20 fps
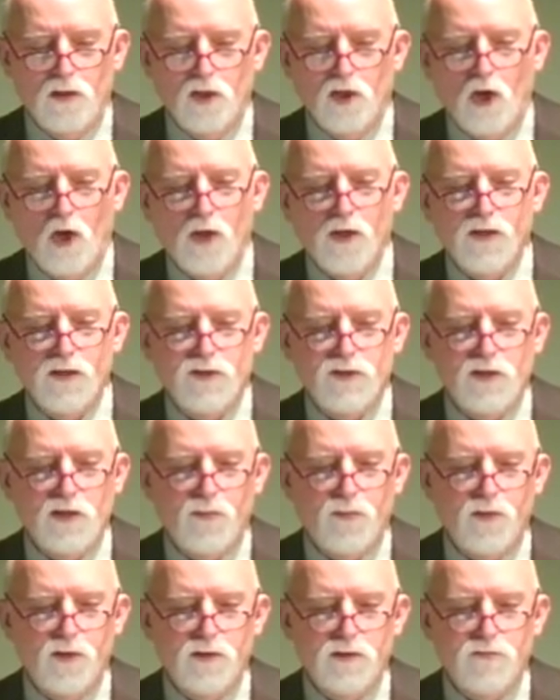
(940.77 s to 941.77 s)

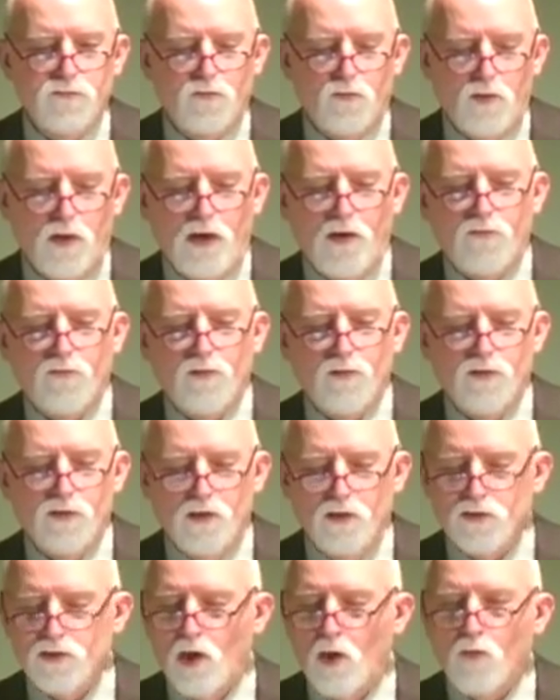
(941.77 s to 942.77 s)
guardianship is forever,
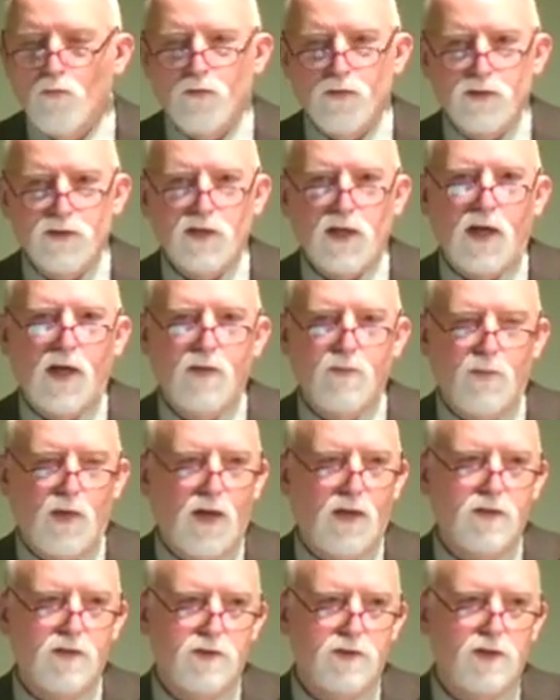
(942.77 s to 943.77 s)
there's oversight
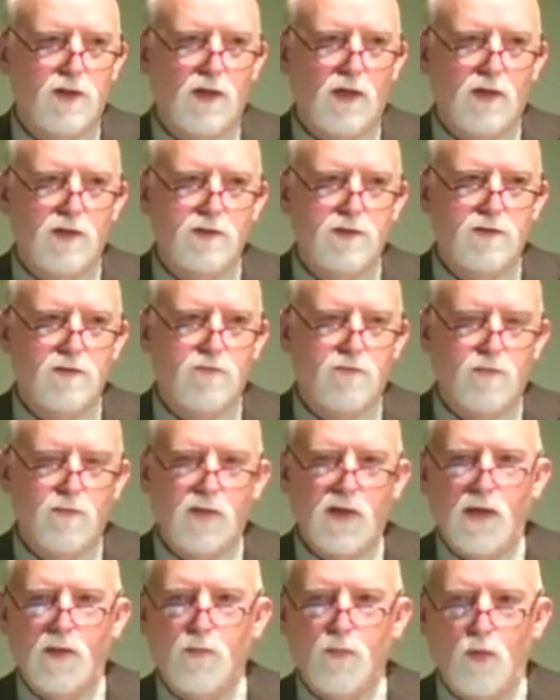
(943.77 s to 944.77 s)
by the judge from
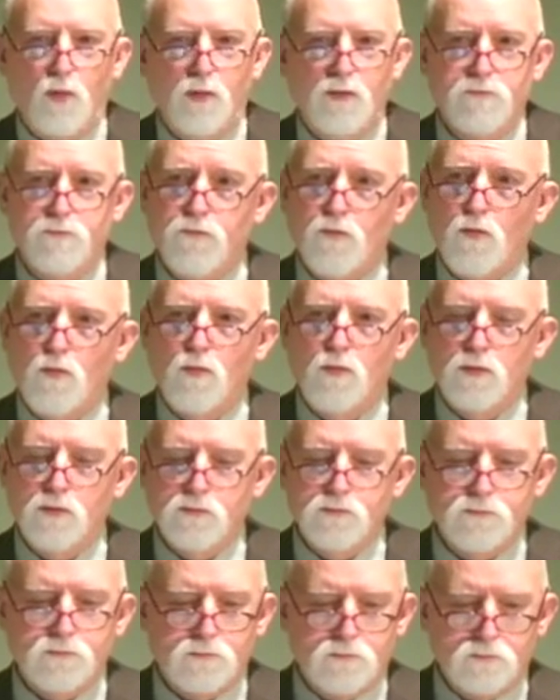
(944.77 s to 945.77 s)
that point forward.
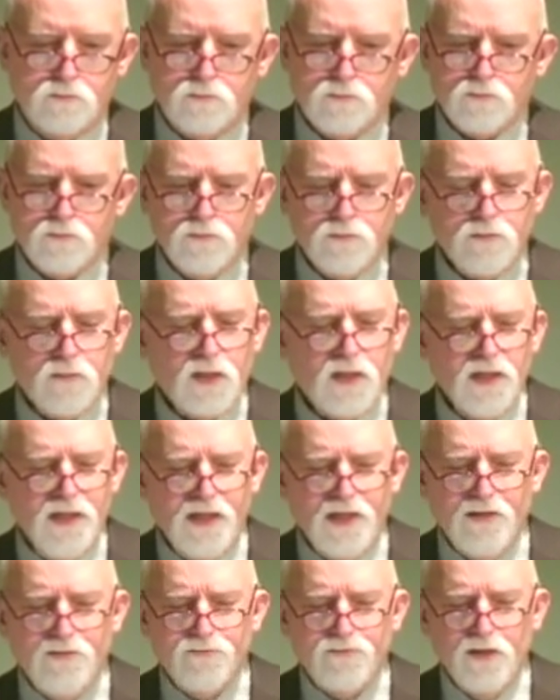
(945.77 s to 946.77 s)

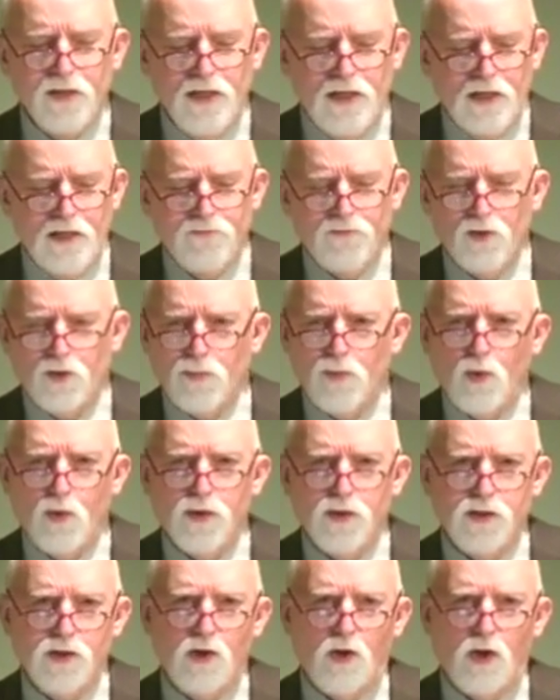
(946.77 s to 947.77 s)
If you're
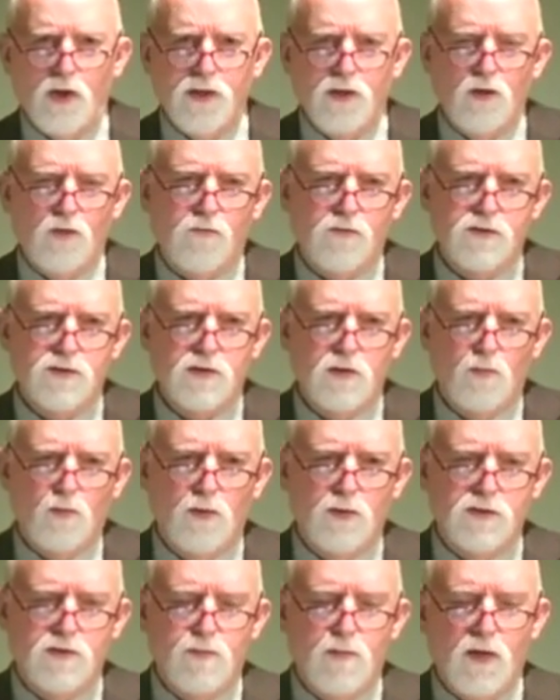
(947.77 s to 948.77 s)
appointed guardian over
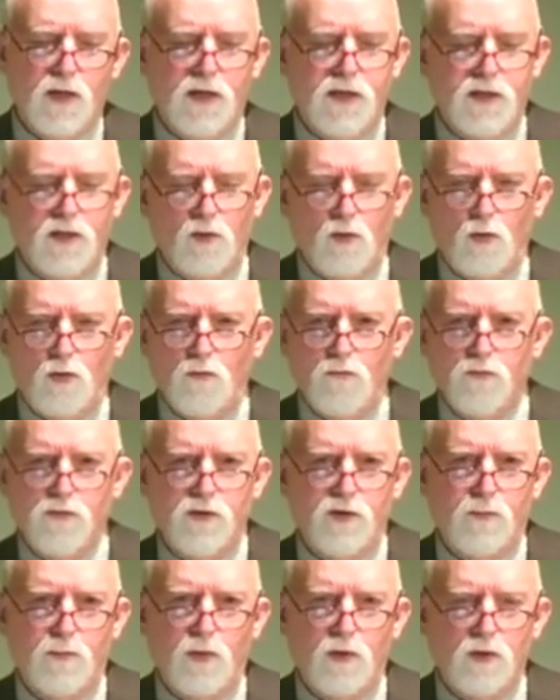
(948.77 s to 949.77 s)
someone's money or over
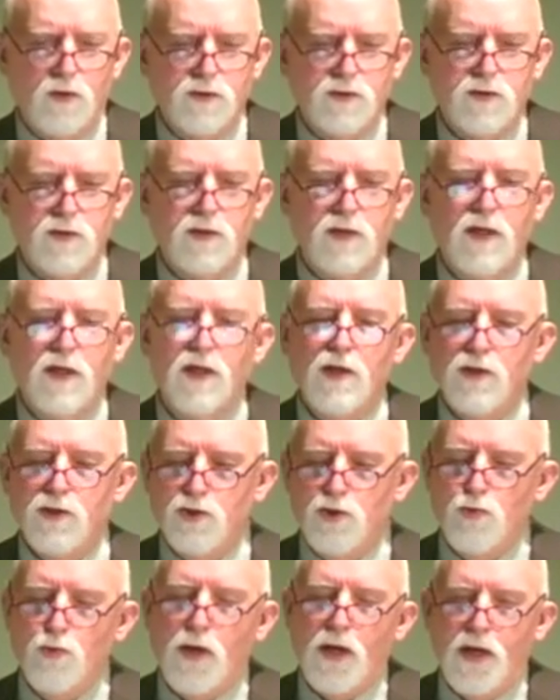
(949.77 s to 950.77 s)
their person,
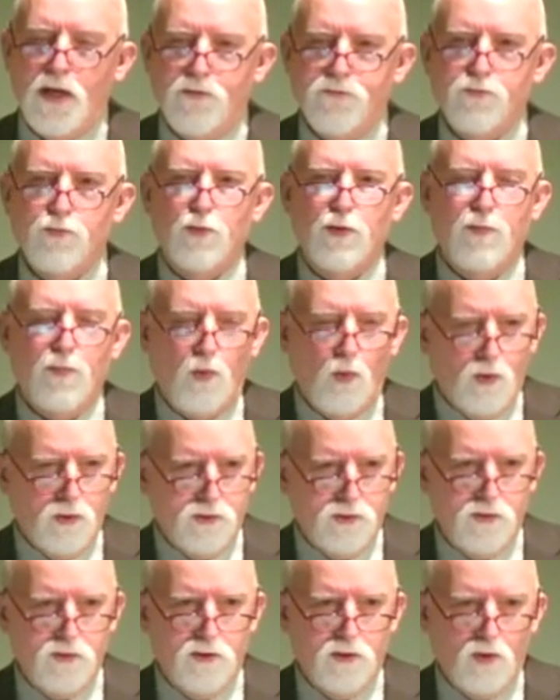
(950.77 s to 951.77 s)
you have to
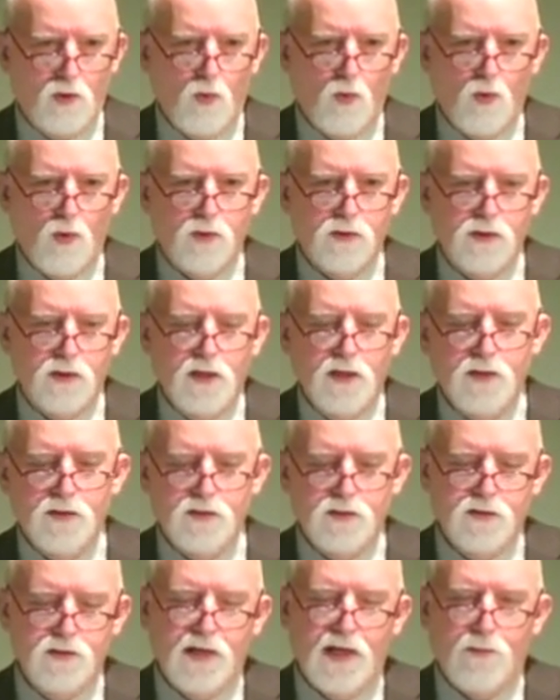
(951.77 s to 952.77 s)
report to the court
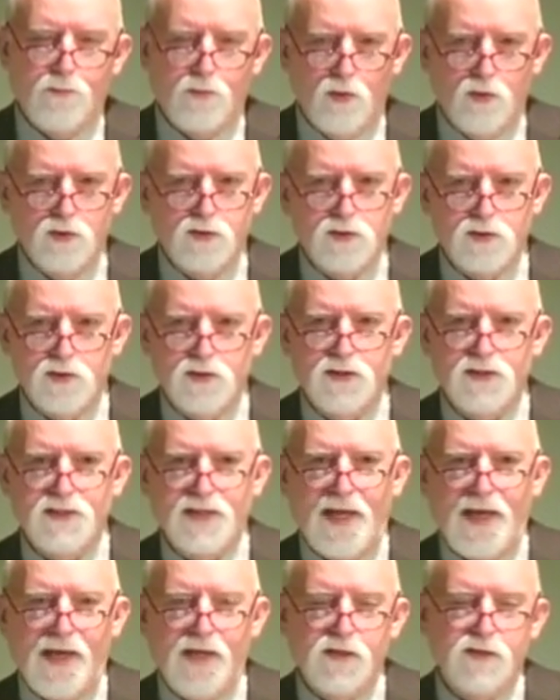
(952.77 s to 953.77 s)
that person's
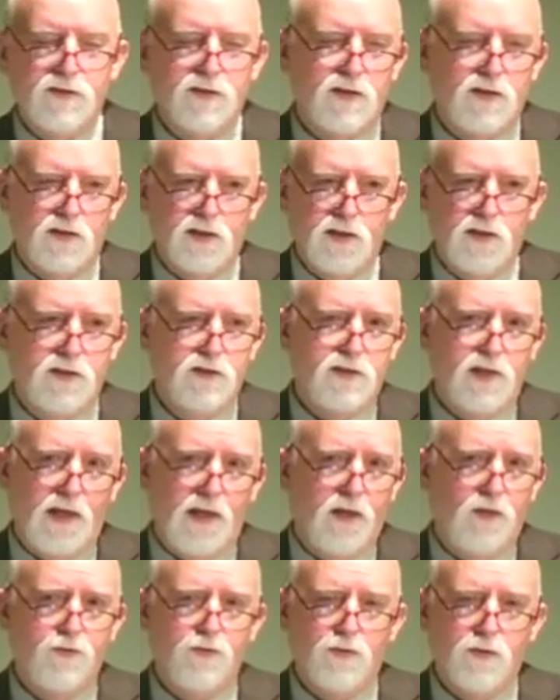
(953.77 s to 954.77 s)
status at least
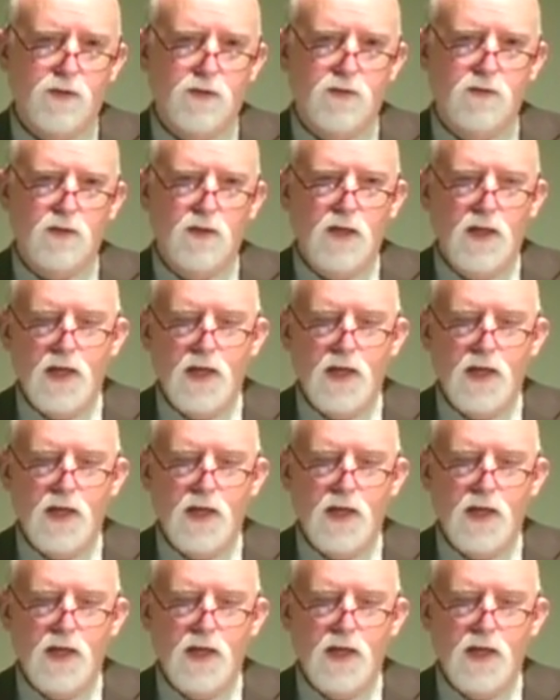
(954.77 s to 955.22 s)
annually.